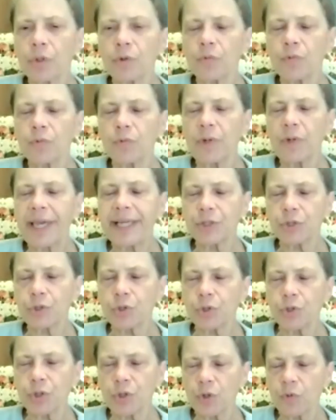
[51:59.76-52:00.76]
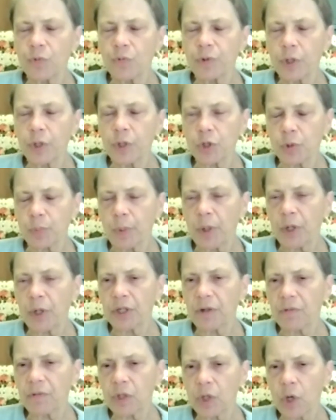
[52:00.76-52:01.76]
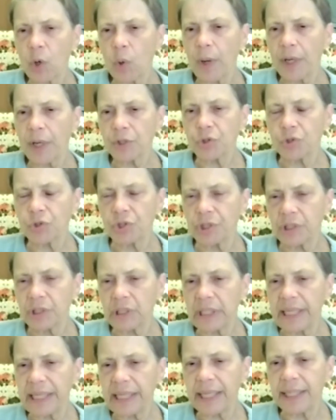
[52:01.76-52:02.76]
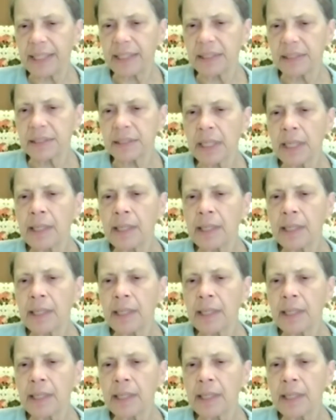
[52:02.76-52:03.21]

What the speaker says: the answer to the first part of the question is